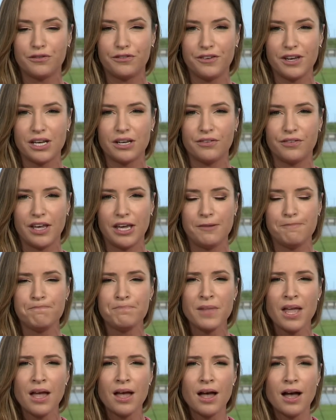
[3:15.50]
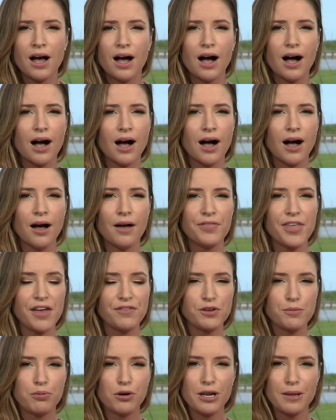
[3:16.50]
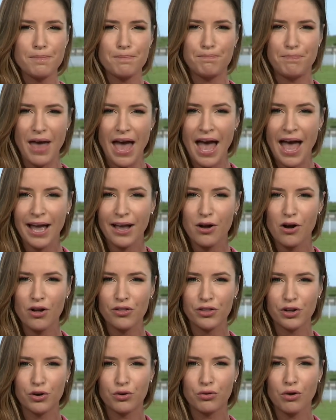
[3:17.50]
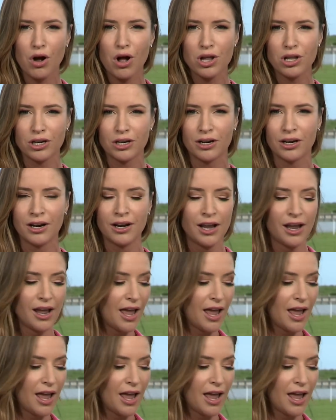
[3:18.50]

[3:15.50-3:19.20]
feet of it, uh, they have to put it back on the crawler